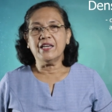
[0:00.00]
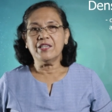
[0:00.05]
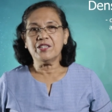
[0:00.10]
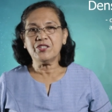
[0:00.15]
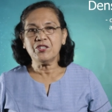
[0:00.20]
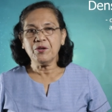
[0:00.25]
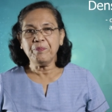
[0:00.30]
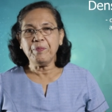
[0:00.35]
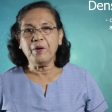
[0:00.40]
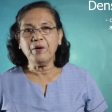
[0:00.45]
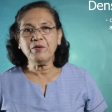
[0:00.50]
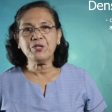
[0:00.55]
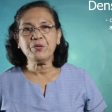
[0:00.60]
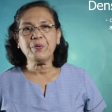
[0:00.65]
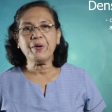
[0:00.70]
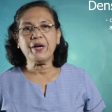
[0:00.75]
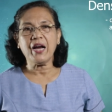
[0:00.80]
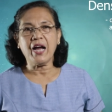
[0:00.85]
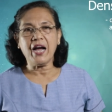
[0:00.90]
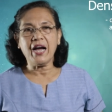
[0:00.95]
Suppose
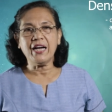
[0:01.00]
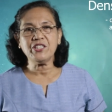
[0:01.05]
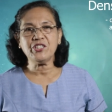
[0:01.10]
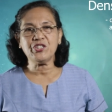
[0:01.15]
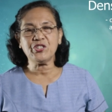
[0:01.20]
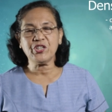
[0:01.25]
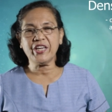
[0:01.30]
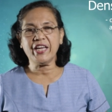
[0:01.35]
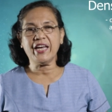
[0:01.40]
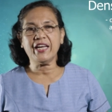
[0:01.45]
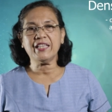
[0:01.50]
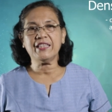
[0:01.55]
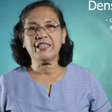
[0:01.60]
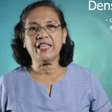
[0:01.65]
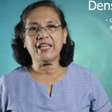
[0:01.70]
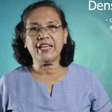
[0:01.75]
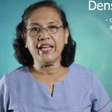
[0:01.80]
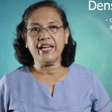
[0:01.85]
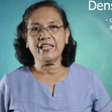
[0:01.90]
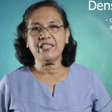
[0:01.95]
we are asked to get
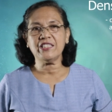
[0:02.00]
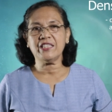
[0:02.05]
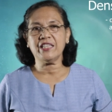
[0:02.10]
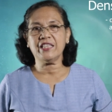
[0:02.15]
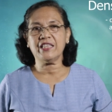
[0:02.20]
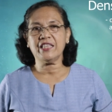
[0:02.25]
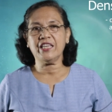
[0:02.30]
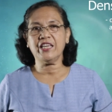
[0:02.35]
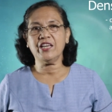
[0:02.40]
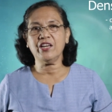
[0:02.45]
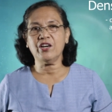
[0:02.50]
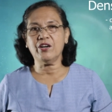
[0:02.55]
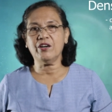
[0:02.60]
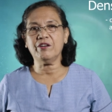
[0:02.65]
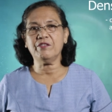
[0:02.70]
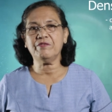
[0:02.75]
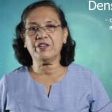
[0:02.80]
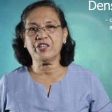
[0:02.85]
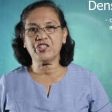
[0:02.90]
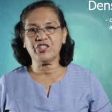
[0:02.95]
the density
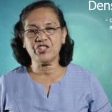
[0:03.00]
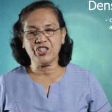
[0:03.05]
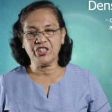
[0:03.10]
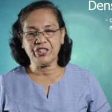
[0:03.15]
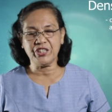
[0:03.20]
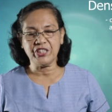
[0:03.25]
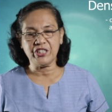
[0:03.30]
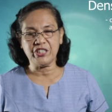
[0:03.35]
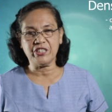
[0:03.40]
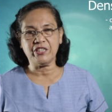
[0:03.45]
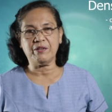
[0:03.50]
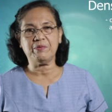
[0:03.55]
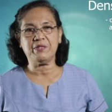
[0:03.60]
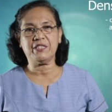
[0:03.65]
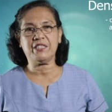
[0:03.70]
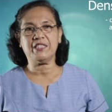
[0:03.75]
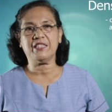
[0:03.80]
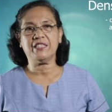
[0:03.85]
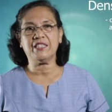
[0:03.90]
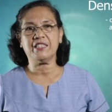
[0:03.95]
of a certain
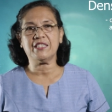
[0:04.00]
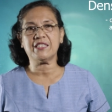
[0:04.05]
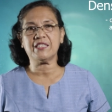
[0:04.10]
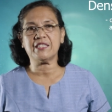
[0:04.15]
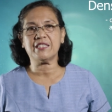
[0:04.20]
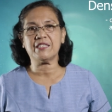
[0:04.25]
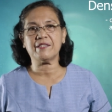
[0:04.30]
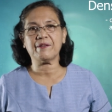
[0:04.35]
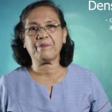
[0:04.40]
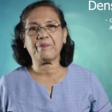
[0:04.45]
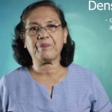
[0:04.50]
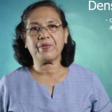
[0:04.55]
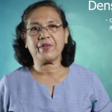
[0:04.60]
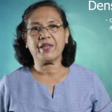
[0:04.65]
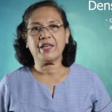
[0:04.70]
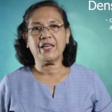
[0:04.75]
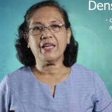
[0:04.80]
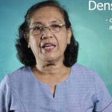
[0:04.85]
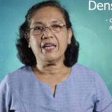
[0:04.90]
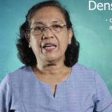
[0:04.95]
substance
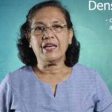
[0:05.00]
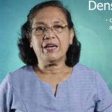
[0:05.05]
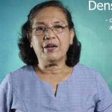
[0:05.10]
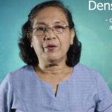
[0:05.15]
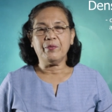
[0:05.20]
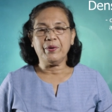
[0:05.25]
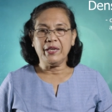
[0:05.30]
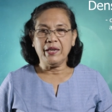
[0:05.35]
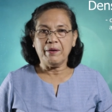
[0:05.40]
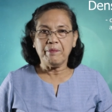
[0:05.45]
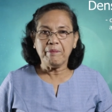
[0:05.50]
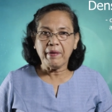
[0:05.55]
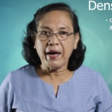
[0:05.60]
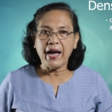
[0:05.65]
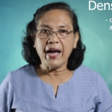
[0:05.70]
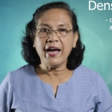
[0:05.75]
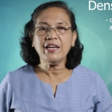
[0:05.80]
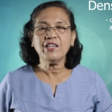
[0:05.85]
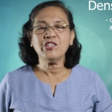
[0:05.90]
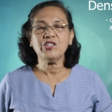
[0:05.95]
with a
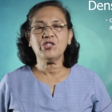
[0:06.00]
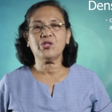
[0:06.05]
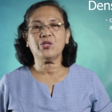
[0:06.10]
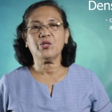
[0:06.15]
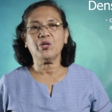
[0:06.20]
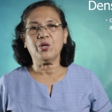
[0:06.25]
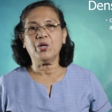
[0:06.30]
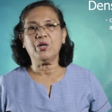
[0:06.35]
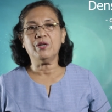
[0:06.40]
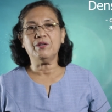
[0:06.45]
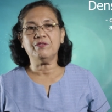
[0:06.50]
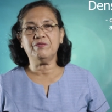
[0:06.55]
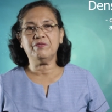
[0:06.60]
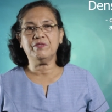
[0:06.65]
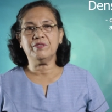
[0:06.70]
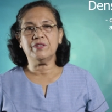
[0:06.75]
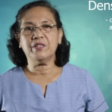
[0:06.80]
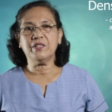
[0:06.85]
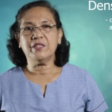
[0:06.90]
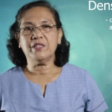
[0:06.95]
mass of
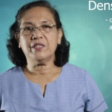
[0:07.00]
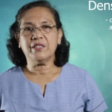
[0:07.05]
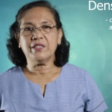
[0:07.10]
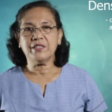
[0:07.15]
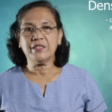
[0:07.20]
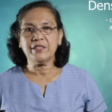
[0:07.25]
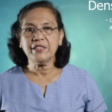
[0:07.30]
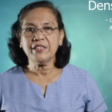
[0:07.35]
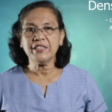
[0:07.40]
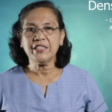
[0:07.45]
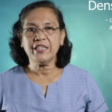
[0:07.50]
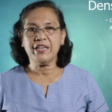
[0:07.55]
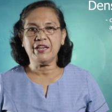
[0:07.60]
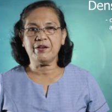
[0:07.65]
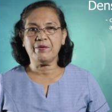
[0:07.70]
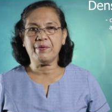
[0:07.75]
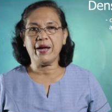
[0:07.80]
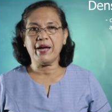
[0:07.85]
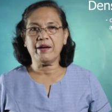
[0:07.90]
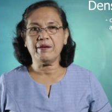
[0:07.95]
30
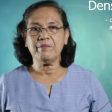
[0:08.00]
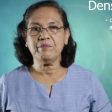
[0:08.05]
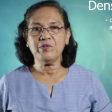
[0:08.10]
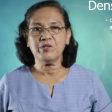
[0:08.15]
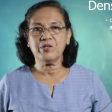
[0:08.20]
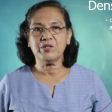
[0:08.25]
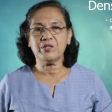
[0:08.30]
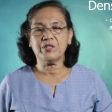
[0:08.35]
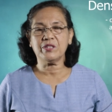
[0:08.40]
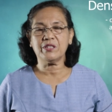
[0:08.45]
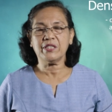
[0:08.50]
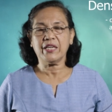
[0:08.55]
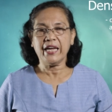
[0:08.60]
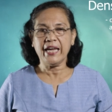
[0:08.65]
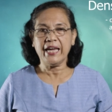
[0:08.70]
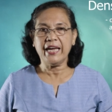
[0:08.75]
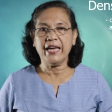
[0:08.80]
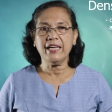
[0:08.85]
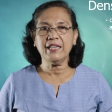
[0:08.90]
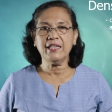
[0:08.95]
grams
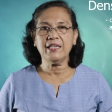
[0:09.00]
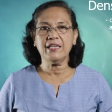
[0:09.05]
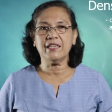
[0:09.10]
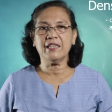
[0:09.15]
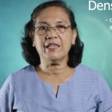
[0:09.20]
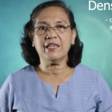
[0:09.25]
and